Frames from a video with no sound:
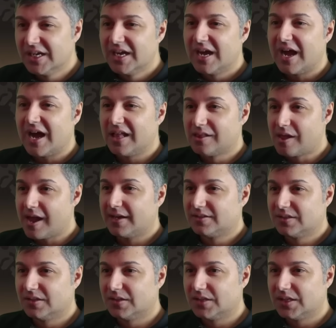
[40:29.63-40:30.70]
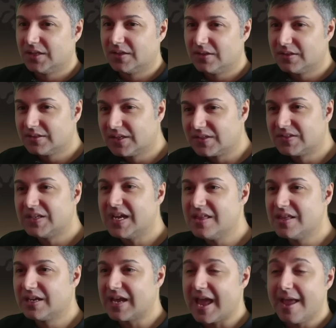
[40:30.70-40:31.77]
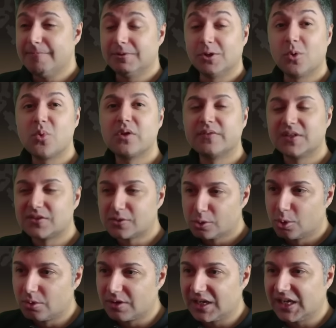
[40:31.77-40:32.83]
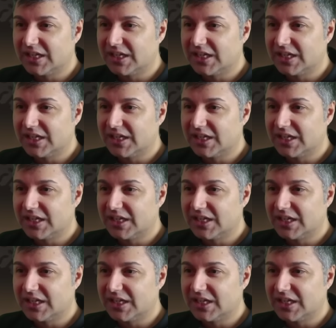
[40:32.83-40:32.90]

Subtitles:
I like to see the game in all of its glory.